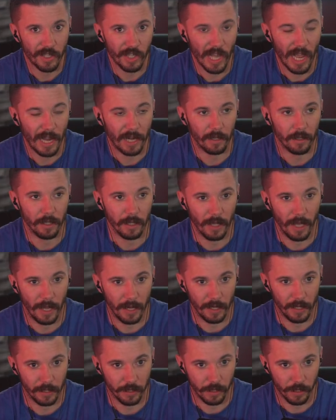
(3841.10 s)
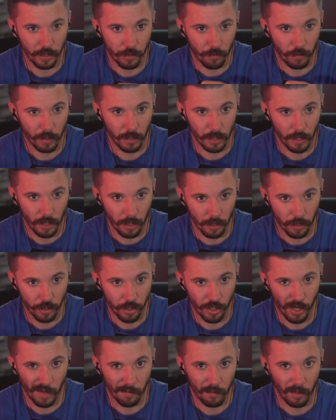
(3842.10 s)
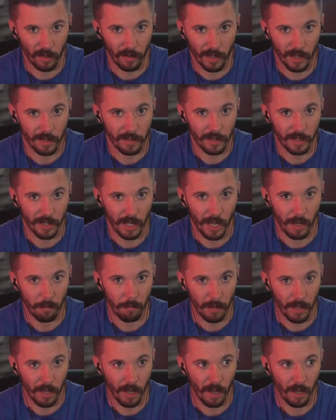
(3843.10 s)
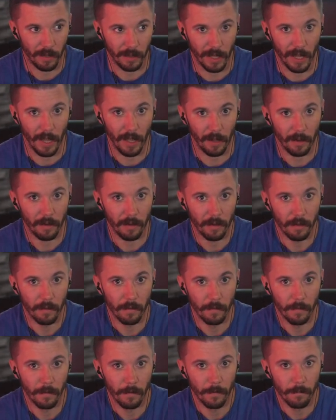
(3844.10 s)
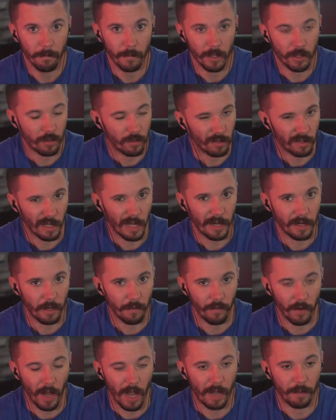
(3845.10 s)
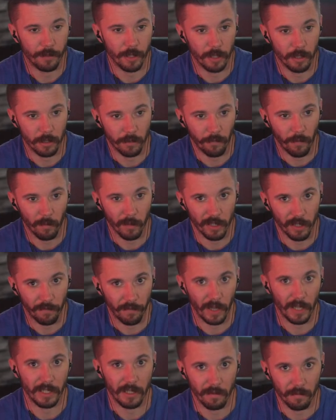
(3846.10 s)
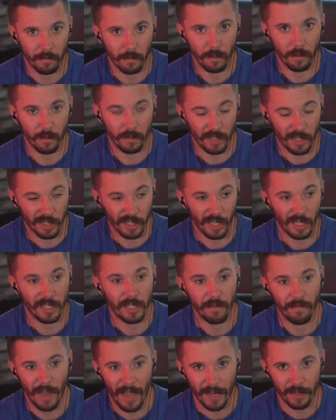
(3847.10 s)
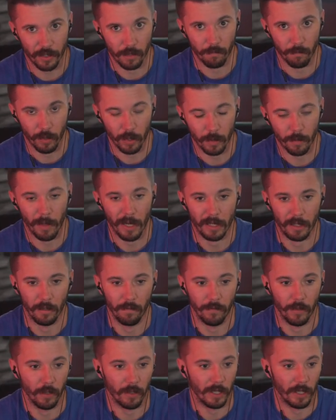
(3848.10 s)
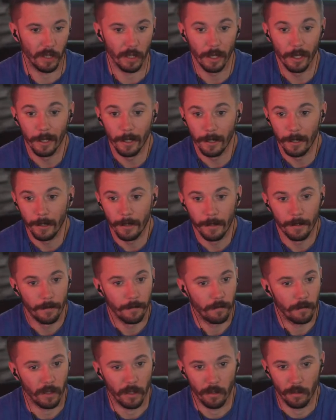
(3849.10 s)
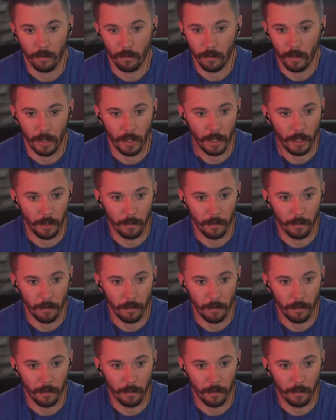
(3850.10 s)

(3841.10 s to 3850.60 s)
exactly that is really going to shape the landscape beyond that. Because there's a lot of different options from a divisive or decisive action perspective. You can, you know,